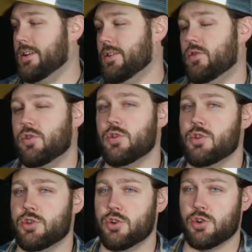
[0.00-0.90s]
as soon
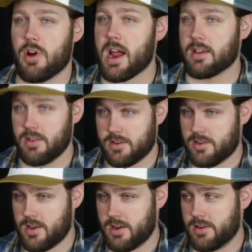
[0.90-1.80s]
as you crack
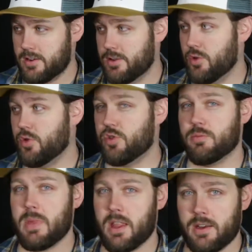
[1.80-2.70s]
this thing, you
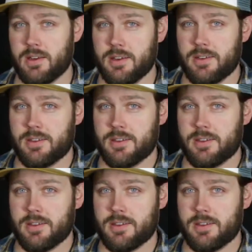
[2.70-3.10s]
smell it.